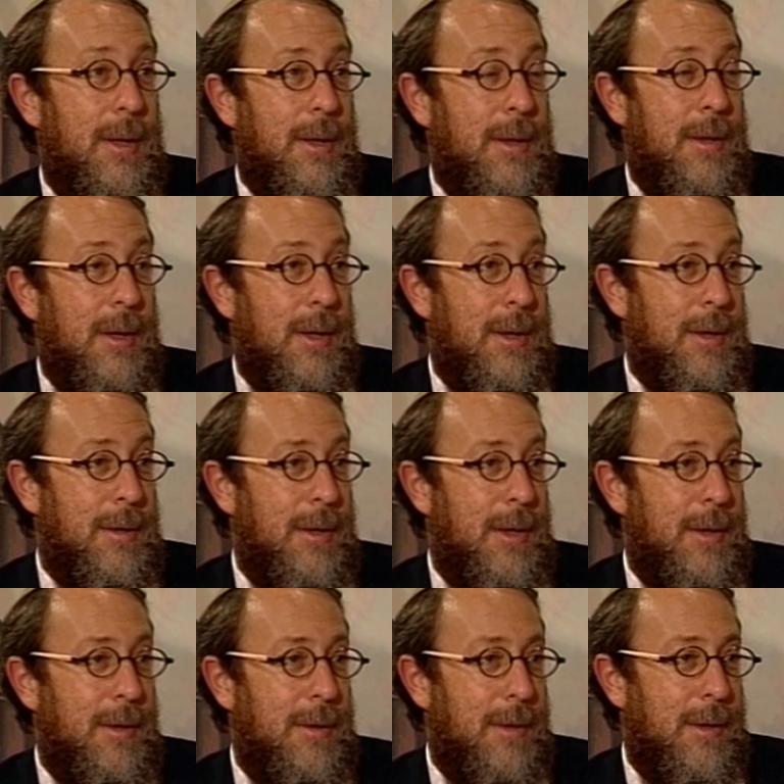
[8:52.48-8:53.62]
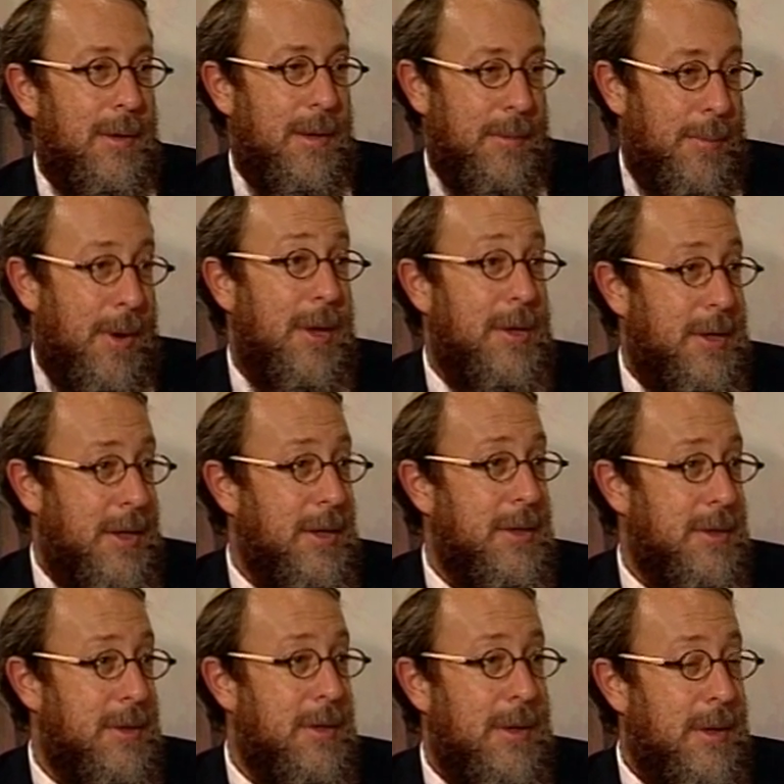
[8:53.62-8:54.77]
in
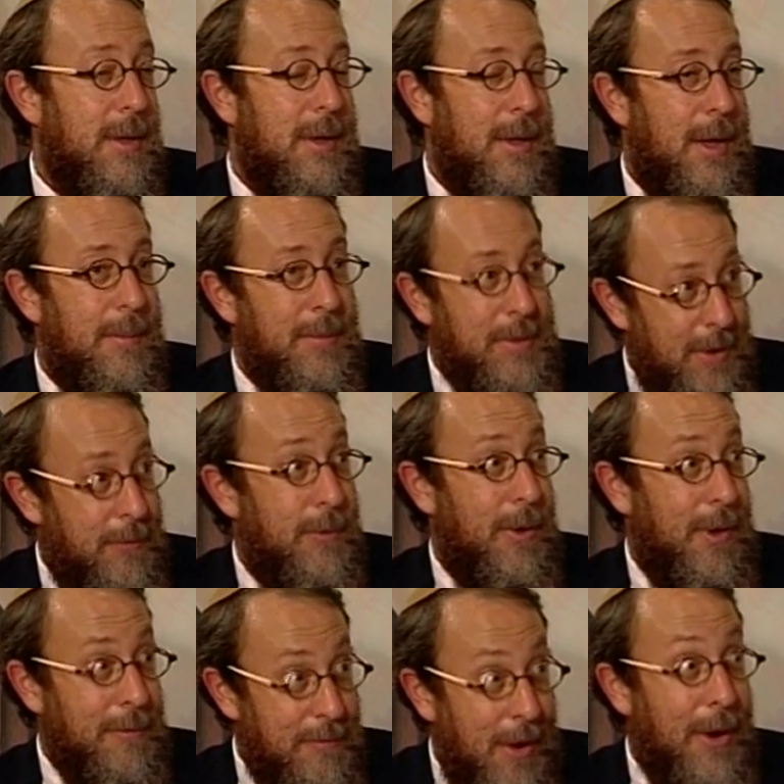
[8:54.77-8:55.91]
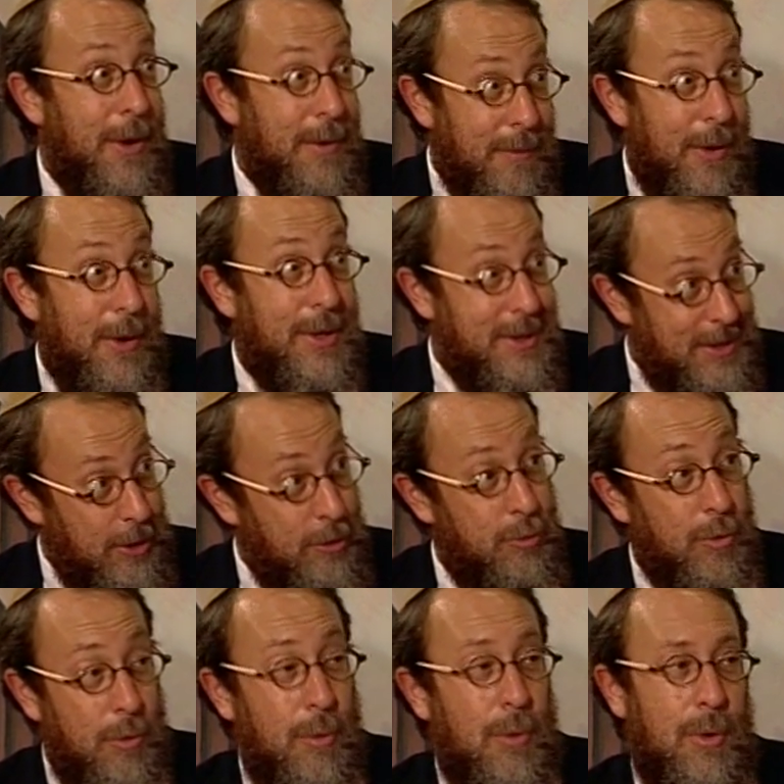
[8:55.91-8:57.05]
politics, differ on very, very
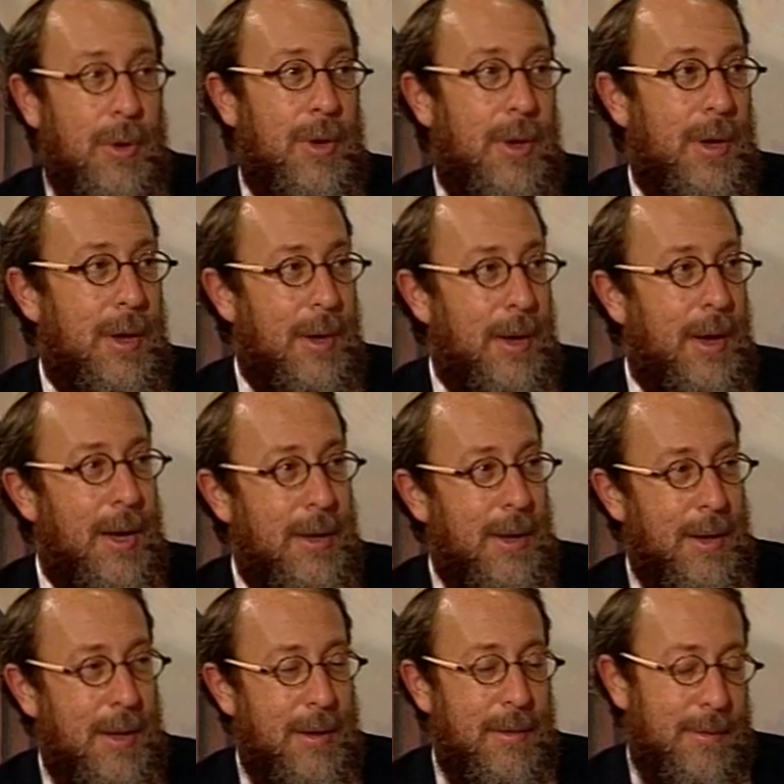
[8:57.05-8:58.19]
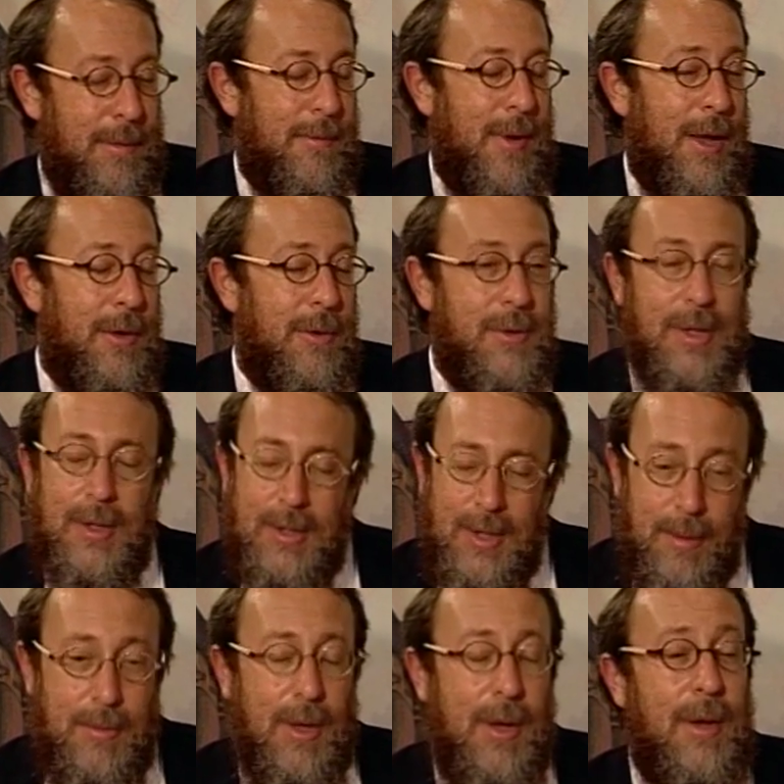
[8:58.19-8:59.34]
central core values. At the
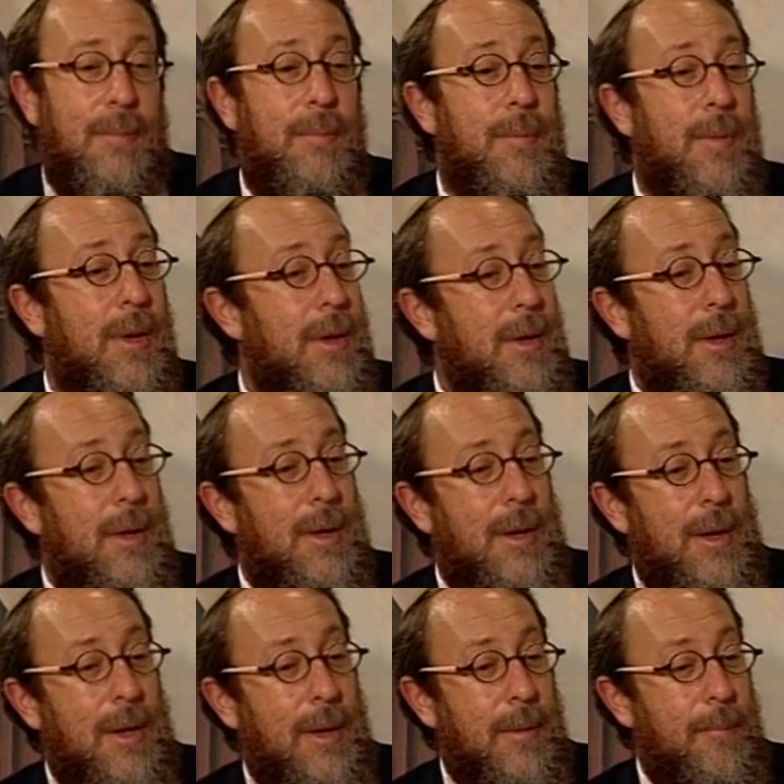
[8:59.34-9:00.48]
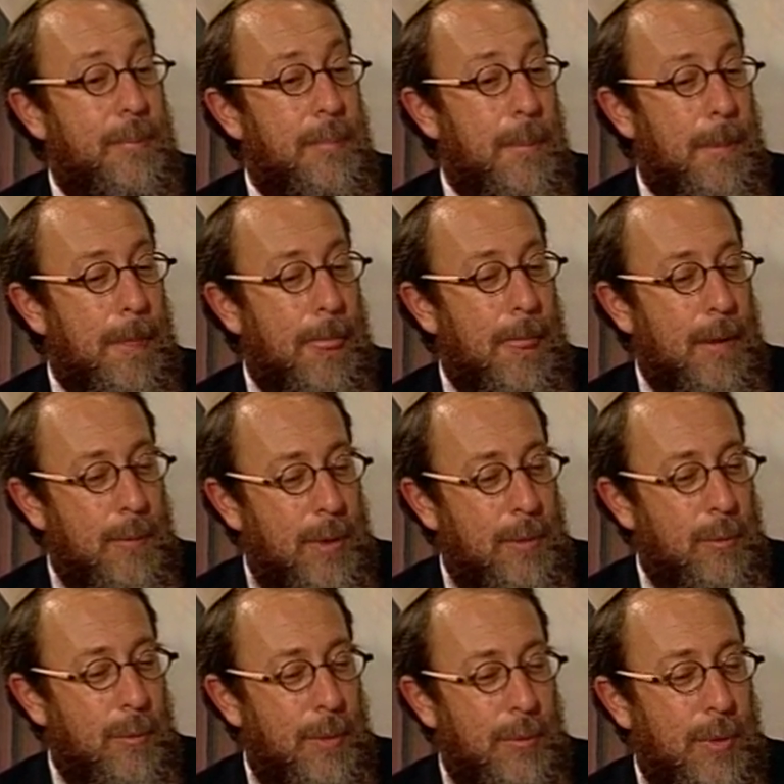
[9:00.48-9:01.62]
same time,
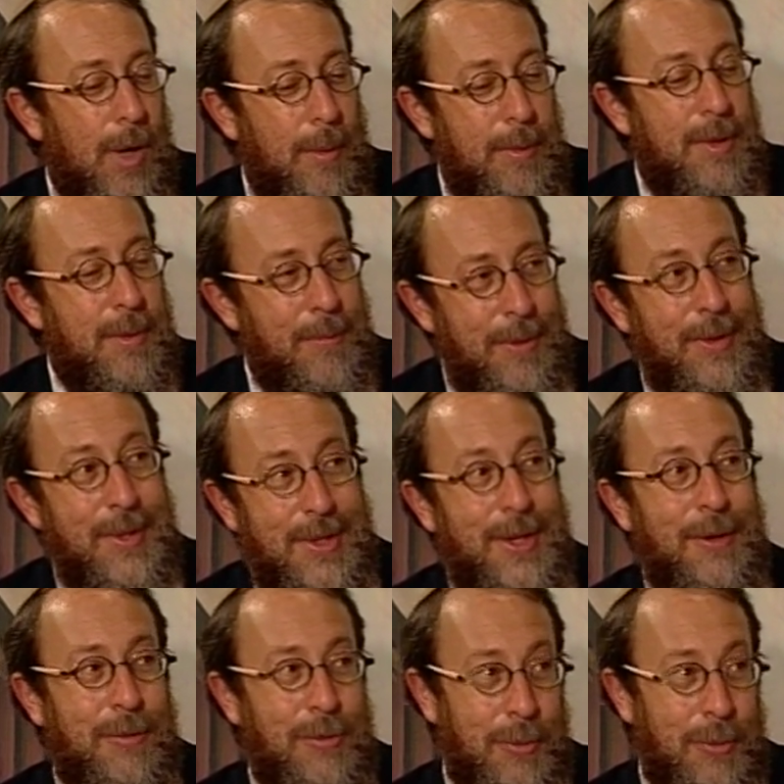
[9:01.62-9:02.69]
when we're coming to build the city